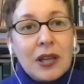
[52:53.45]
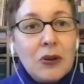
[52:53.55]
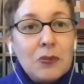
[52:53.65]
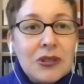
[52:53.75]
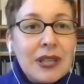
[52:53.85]

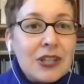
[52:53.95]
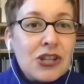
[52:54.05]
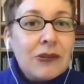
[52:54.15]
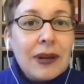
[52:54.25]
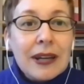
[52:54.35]
co-production
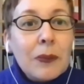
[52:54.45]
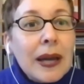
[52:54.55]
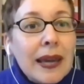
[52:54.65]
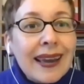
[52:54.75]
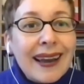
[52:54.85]
right
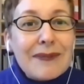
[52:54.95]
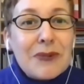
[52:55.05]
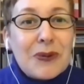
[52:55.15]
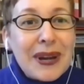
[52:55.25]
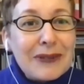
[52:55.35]
away. I'm
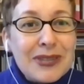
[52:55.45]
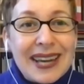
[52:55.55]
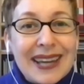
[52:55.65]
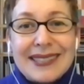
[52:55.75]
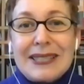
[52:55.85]
aware of that.